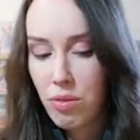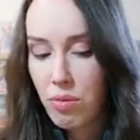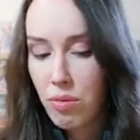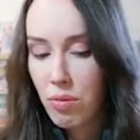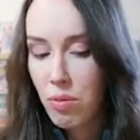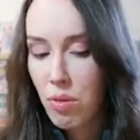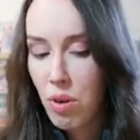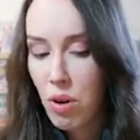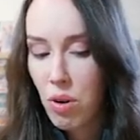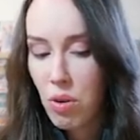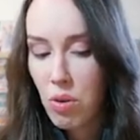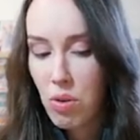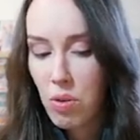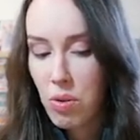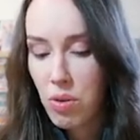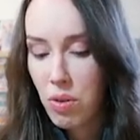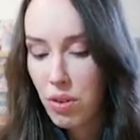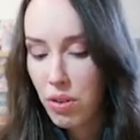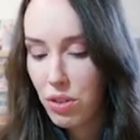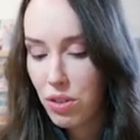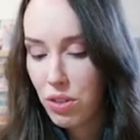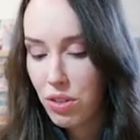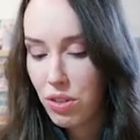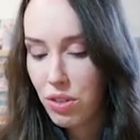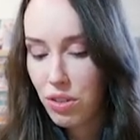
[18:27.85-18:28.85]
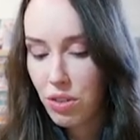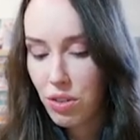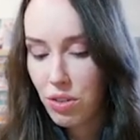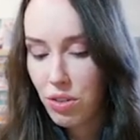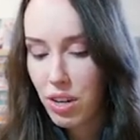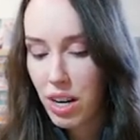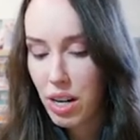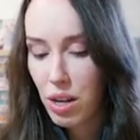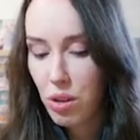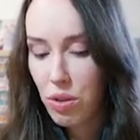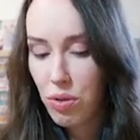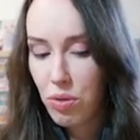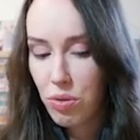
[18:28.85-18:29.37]
roll
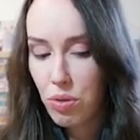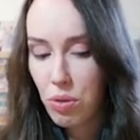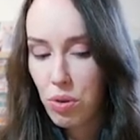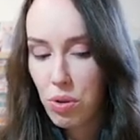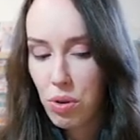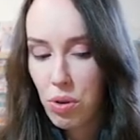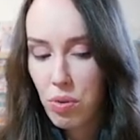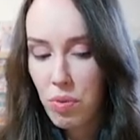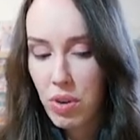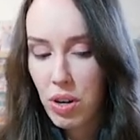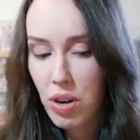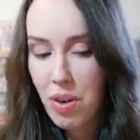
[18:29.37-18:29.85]
straight through it.